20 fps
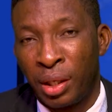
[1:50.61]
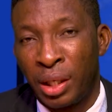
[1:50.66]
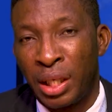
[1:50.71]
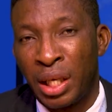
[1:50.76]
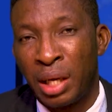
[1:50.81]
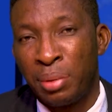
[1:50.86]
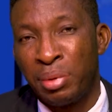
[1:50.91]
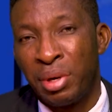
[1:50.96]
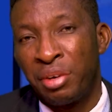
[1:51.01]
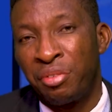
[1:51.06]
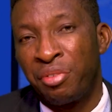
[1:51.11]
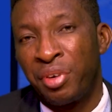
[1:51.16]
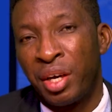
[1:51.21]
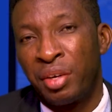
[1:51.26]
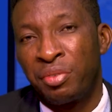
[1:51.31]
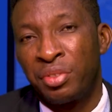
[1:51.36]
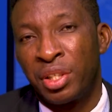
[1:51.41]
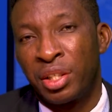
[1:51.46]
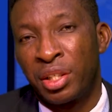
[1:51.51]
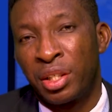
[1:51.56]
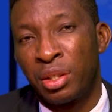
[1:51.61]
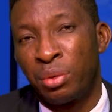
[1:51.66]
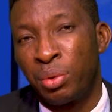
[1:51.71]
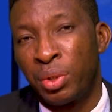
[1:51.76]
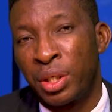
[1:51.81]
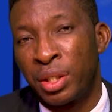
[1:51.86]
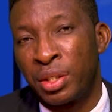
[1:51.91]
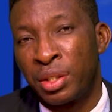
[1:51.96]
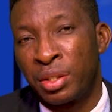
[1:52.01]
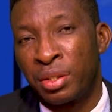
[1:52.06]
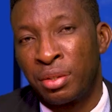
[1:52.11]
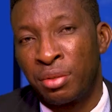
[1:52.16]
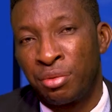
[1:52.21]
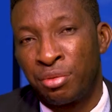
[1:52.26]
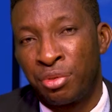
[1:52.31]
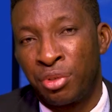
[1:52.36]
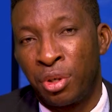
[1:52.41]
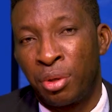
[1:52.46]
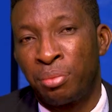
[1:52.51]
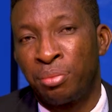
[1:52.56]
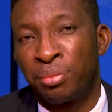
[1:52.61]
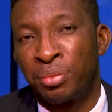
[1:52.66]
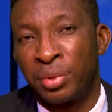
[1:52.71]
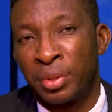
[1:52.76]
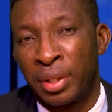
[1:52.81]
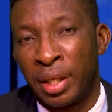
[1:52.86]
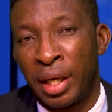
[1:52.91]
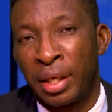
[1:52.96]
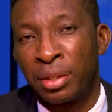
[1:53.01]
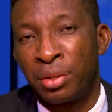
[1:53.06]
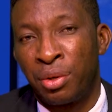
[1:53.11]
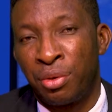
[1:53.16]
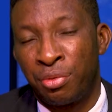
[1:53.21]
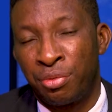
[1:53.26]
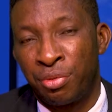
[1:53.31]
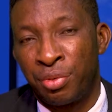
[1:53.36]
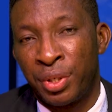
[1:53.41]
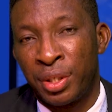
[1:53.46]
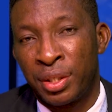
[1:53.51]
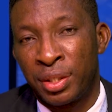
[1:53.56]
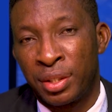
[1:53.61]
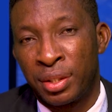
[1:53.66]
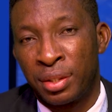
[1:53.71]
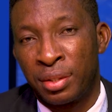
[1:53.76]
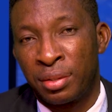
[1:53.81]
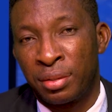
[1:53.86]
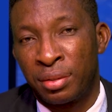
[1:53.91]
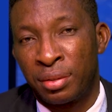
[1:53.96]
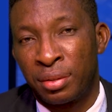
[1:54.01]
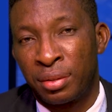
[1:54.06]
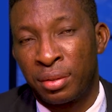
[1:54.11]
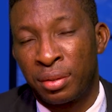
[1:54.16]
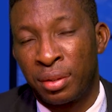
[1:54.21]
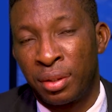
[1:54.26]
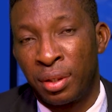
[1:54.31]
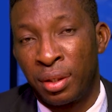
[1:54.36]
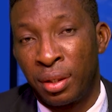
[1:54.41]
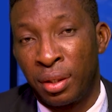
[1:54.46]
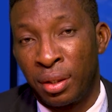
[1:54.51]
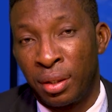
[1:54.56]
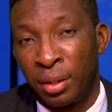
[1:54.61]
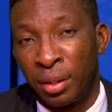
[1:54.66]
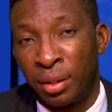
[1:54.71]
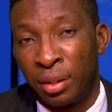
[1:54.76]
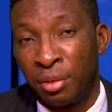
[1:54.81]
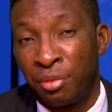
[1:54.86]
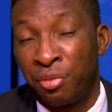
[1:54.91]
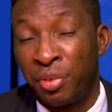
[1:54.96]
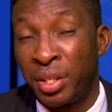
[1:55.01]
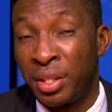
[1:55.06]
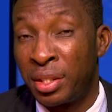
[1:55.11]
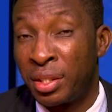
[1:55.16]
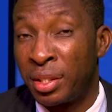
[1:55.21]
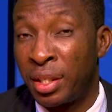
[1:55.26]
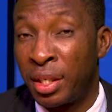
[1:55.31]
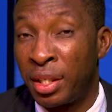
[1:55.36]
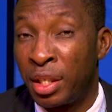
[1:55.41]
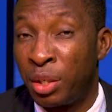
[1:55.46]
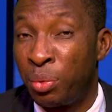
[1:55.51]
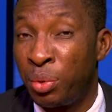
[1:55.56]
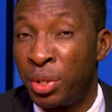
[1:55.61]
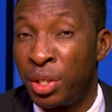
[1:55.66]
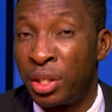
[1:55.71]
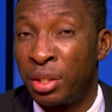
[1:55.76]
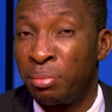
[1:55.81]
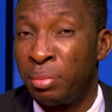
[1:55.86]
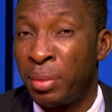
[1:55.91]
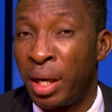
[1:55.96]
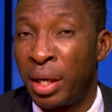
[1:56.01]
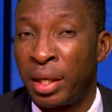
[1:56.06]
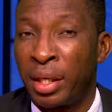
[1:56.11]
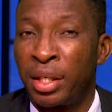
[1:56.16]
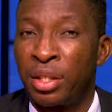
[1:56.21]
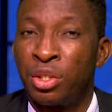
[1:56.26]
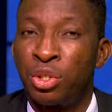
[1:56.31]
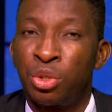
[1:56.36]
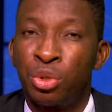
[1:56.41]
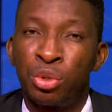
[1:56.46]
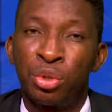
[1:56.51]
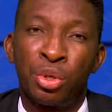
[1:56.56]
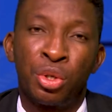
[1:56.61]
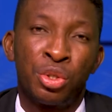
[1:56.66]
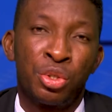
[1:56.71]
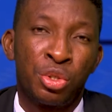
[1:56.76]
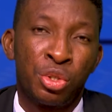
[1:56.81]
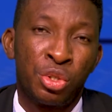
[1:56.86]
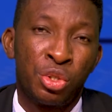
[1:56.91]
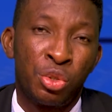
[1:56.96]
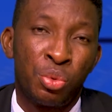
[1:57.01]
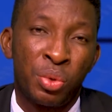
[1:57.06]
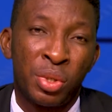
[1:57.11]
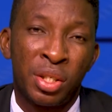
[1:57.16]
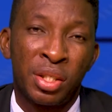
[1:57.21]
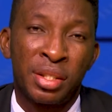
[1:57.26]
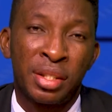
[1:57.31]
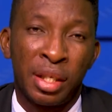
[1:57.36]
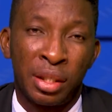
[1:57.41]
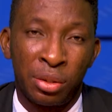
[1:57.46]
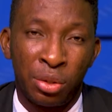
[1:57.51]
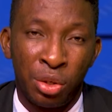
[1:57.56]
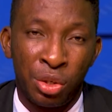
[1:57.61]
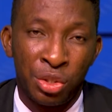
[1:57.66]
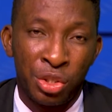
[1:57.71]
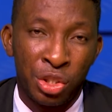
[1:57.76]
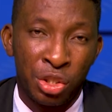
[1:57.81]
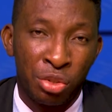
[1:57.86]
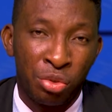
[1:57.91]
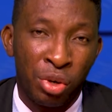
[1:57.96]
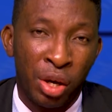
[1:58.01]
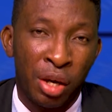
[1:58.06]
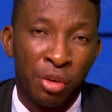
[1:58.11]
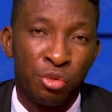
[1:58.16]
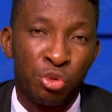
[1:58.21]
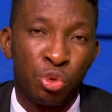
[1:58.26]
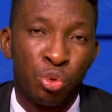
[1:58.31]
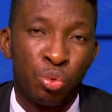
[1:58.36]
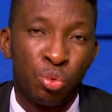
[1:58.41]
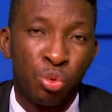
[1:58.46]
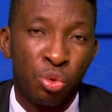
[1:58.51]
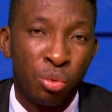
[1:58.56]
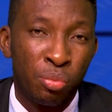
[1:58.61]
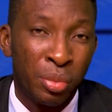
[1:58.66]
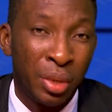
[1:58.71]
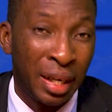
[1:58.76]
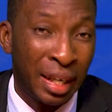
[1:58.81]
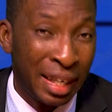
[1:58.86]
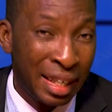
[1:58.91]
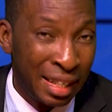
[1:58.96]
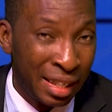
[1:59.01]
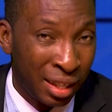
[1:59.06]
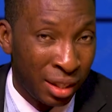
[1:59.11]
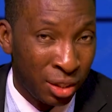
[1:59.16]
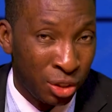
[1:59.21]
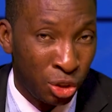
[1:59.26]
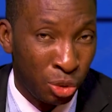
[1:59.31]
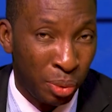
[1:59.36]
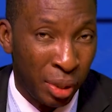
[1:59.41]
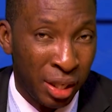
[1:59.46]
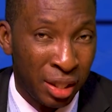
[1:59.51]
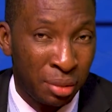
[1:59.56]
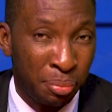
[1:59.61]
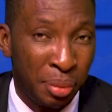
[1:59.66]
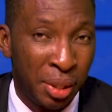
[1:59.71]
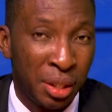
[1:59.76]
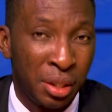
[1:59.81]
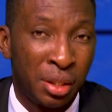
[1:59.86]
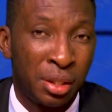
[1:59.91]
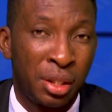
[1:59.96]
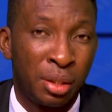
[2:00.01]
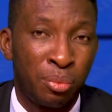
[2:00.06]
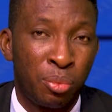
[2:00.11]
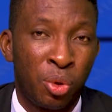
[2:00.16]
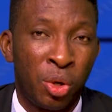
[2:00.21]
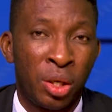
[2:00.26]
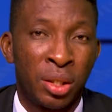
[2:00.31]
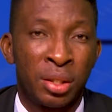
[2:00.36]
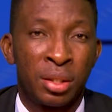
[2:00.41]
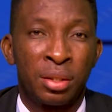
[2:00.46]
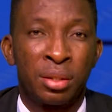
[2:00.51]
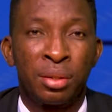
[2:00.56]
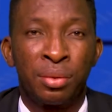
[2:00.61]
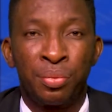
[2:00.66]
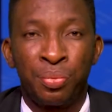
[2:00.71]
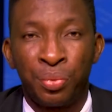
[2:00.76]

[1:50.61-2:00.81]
Here are my five takeaways from that conference. The first is that the equities market should continue with its technology drive to woo millennials to participate in the bourse.